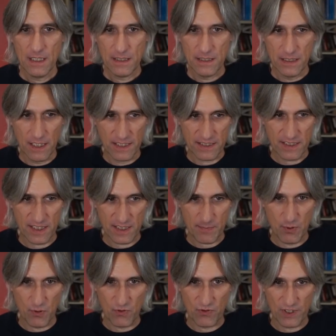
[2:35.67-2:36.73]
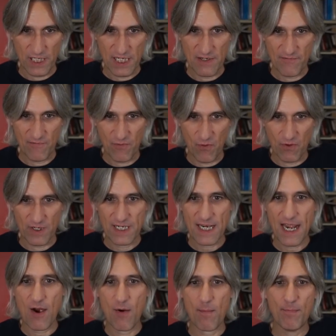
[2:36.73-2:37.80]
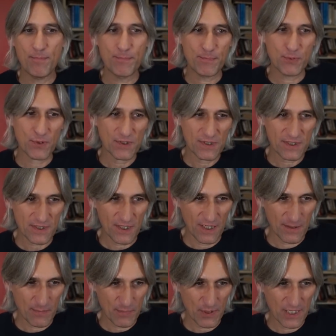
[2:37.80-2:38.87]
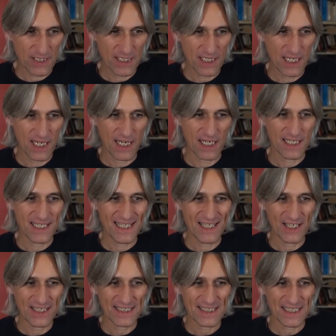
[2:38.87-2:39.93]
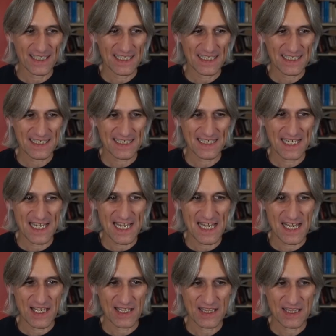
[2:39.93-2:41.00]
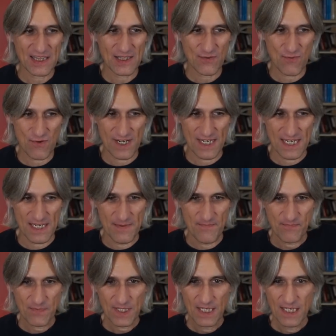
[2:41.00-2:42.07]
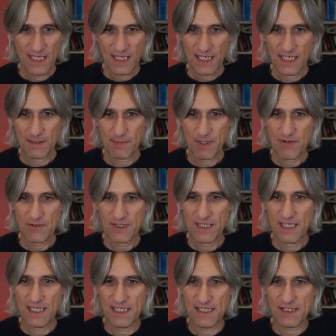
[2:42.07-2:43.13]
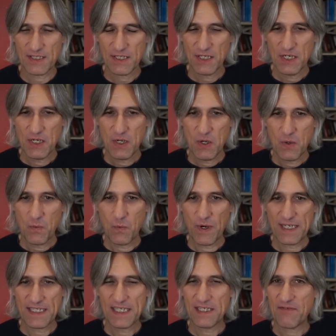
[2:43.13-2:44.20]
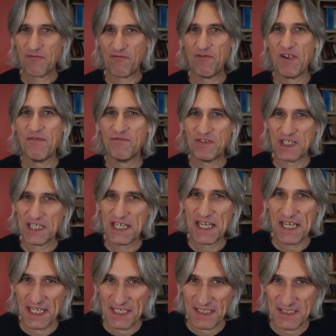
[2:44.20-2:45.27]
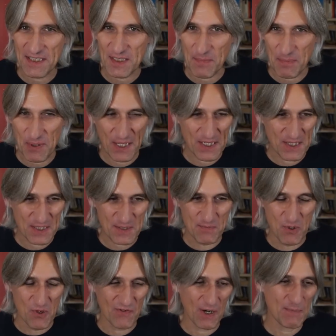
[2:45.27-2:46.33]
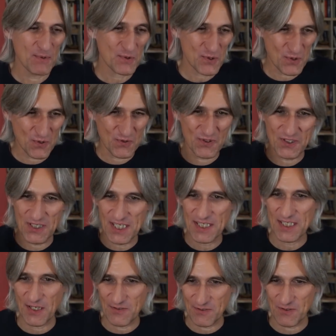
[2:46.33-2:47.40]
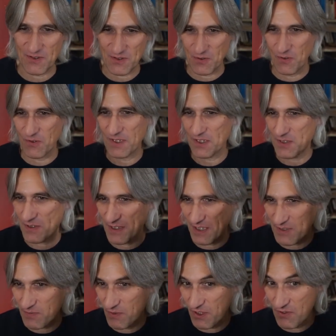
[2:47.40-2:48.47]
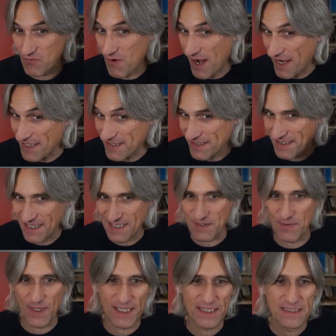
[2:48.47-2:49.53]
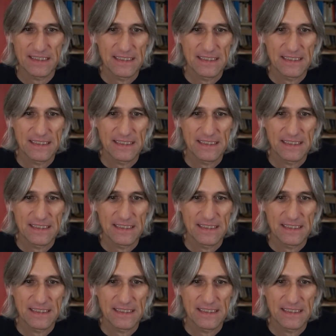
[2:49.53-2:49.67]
knight takes pawn on e4 now Bronstein played here knight c3 and apparently he'd waited 50 years to play this move I'm not sure of the details of the story that's that's what I read anyway